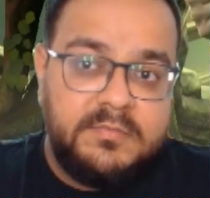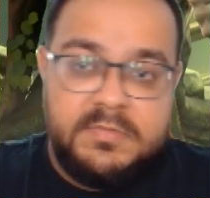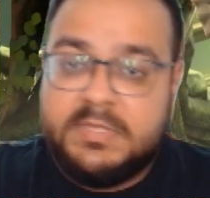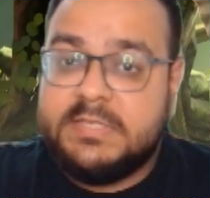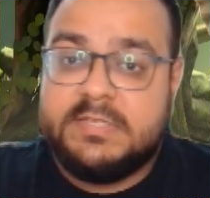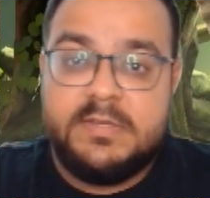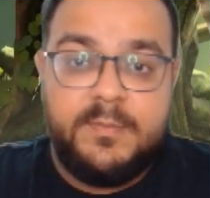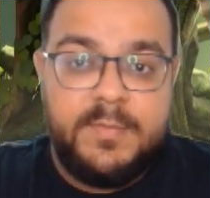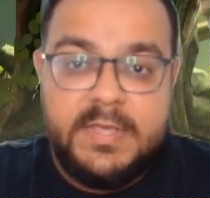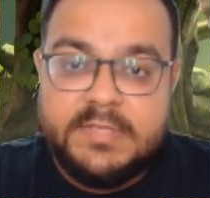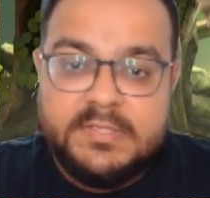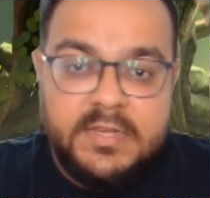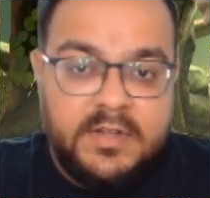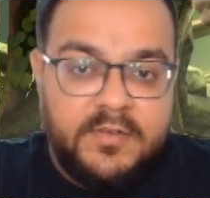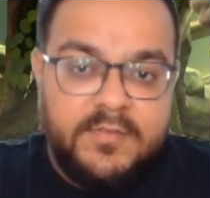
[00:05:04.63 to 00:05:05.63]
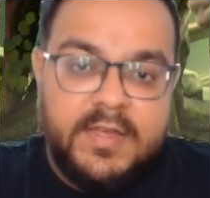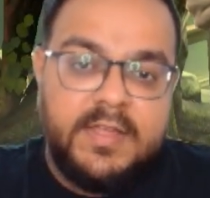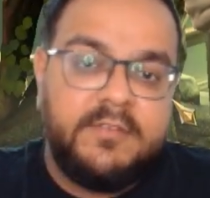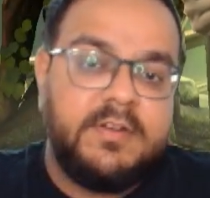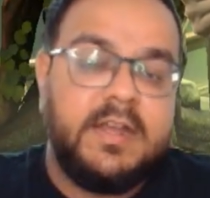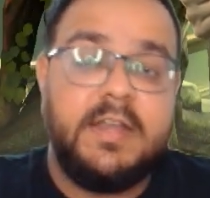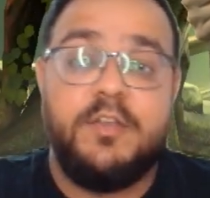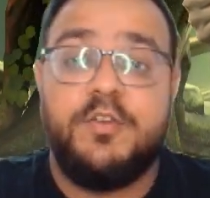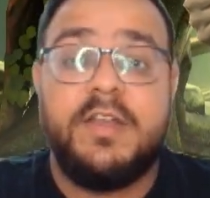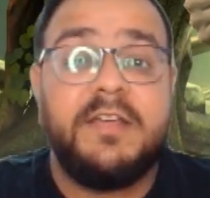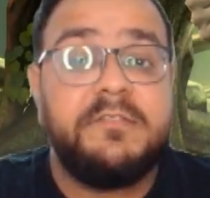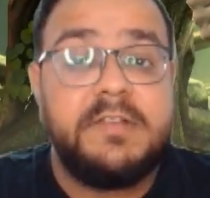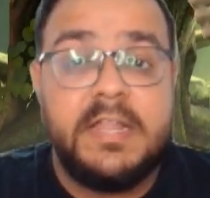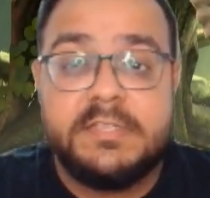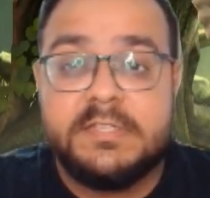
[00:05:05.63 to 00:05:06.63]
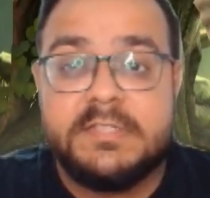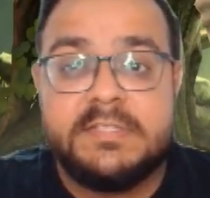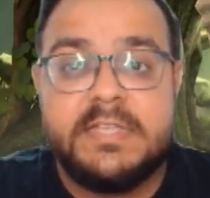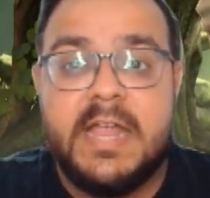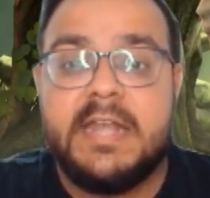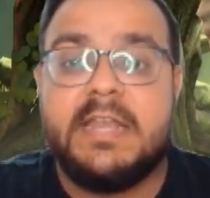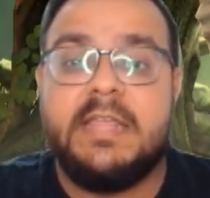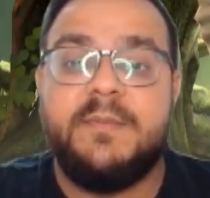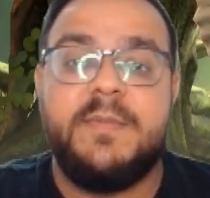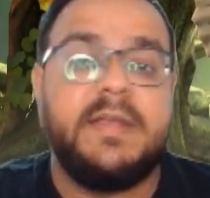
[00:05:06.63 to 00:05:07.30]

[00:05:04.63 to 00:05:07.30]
It's an amazing reviver. I don't have Duchess sadly,